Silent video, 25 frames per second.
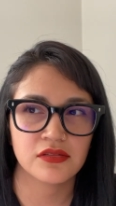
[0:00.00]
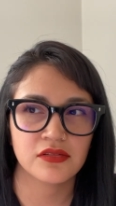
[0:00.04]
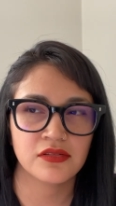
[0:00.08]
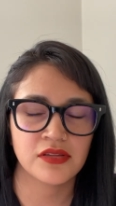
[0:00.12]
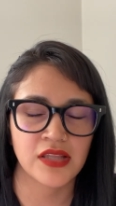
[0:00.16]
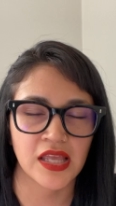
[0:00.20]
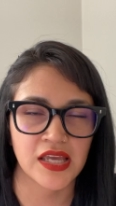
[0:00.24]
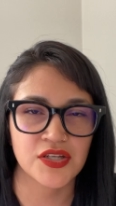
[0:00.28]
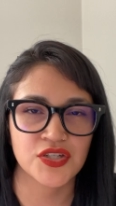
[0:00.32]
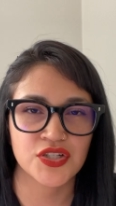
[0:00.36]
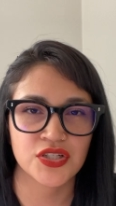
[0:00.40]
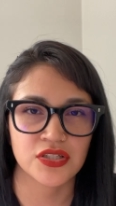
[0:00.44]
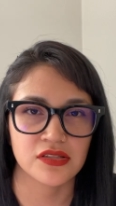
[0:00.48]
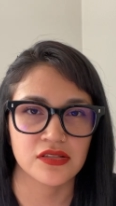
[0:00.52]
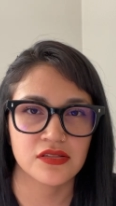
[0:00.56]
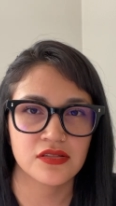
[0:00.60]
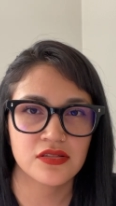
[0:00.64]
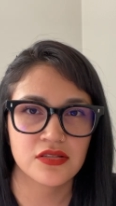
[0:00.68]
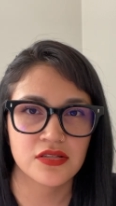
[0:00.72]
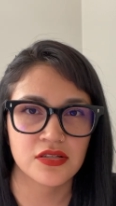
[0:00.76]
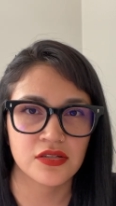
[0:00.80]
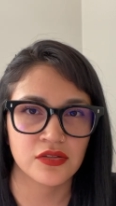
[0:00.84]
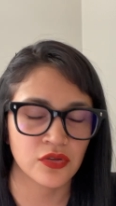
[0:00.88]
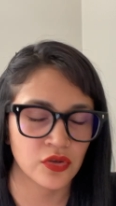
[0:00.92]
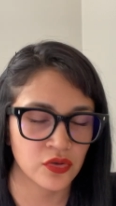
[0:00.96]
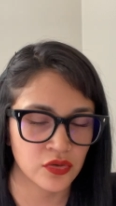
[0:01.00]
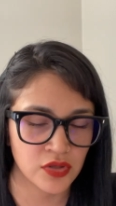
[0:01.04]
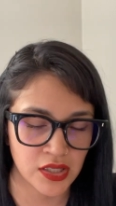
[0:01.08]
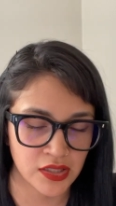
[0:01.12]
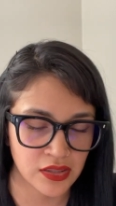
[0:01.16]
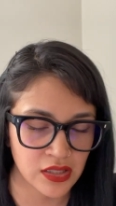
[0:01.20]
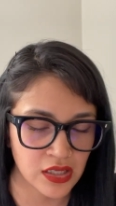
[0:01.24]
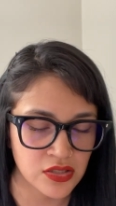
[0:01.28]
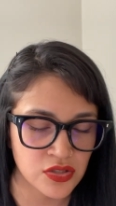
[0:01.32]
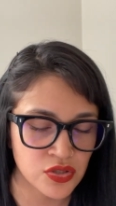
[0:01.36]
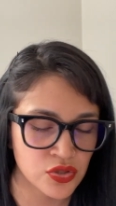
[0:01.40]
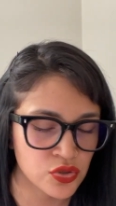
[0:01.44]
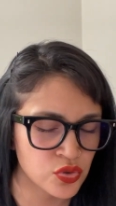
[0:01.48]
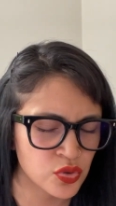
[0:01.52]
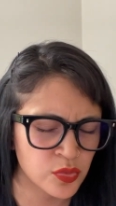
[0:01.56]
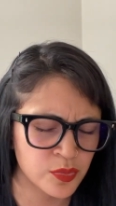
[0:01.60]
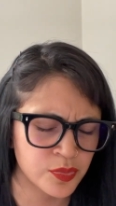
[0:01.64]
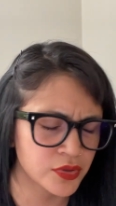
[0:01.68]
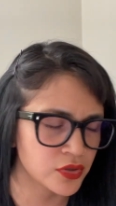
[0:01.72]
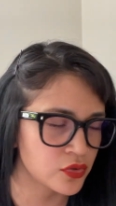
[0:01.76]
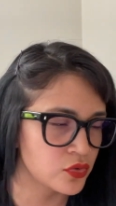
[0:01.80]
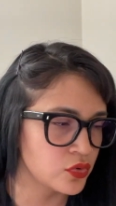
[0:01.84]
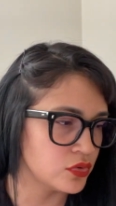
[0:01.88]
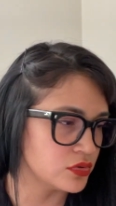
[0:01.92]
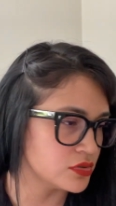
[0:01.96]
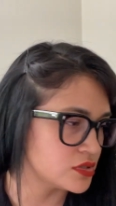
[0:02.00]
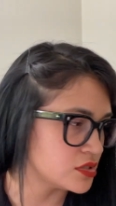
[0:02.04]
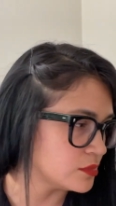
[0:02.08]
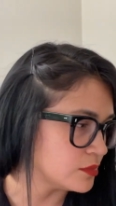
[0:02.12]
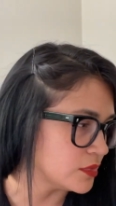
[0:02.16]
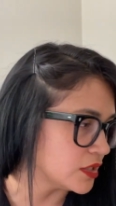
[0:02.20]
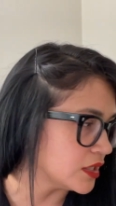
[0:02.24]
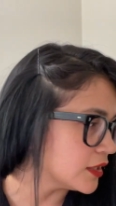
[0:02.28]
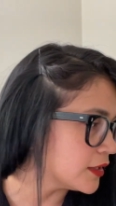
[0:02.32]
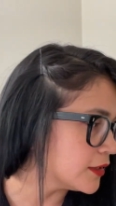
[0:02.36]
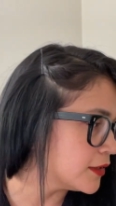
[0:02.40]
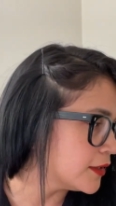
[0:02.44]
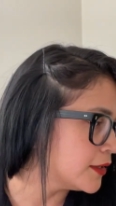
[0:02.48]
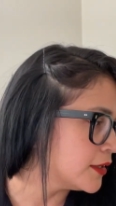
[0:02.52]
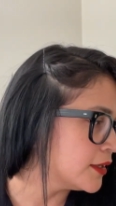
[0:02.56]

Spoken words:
nations, like that's super cool to me.